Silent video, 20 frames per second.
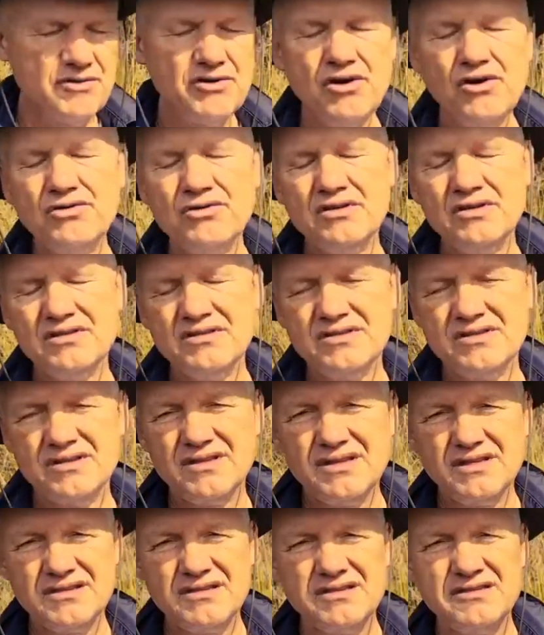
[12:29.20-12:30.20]
noticed
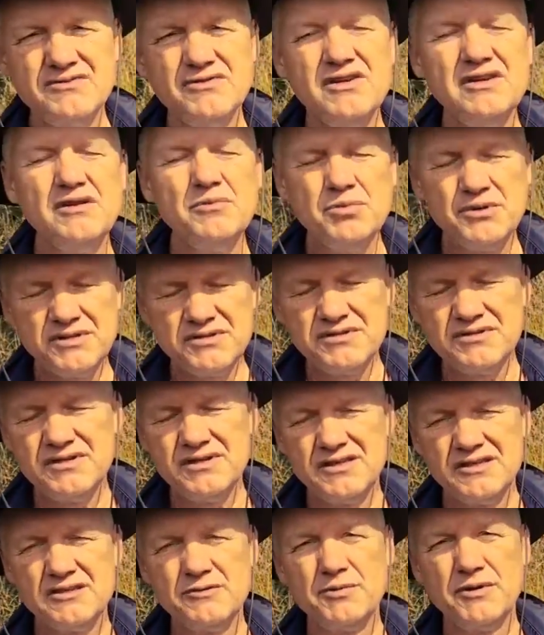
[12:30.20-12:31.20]
it is very
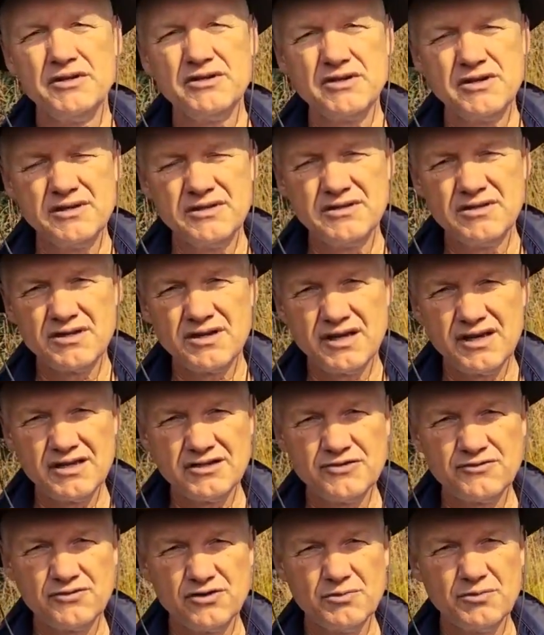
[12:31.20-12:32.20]
busy, especially in the
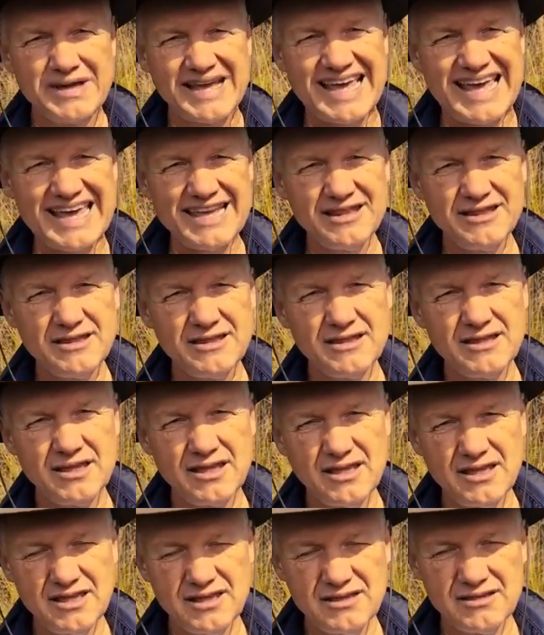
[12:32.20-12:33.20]
range from
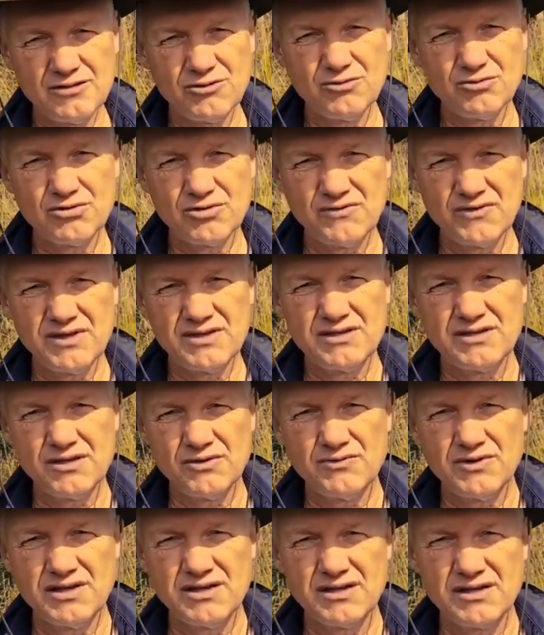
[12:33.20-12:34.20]
18 to
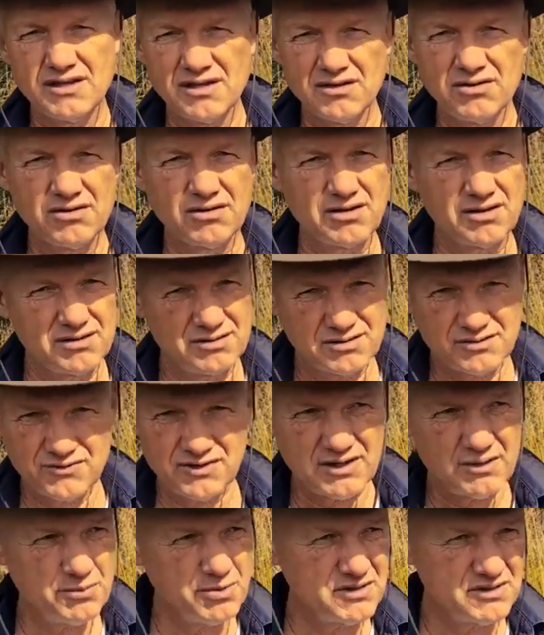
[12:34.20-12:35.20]
21 kilohertz.
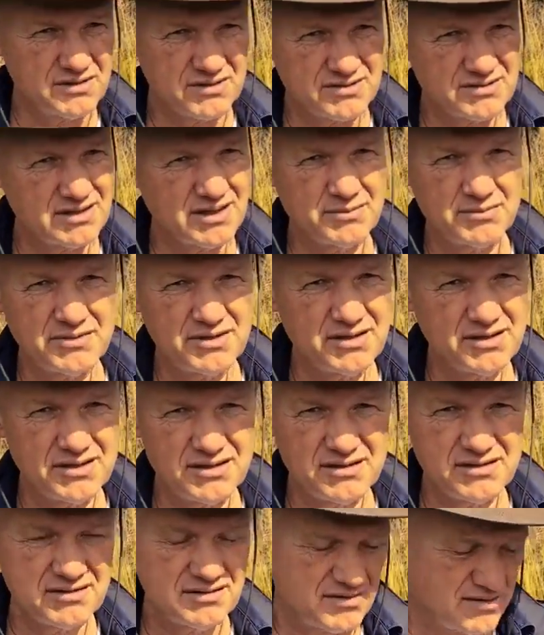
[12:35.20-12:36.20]
Very busy, something
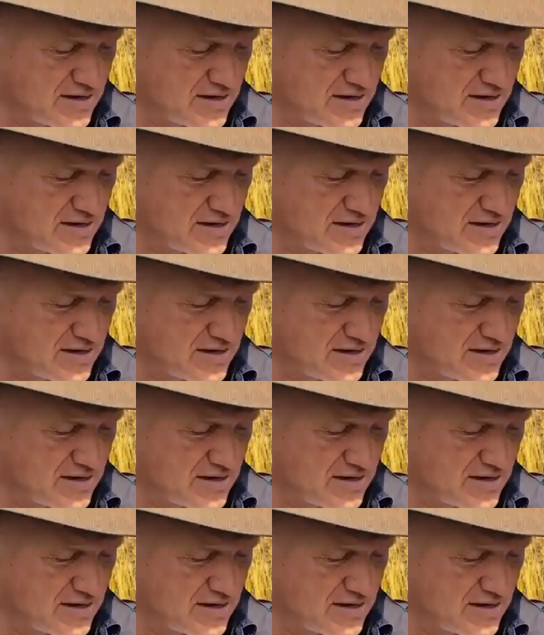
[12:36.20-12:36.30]
is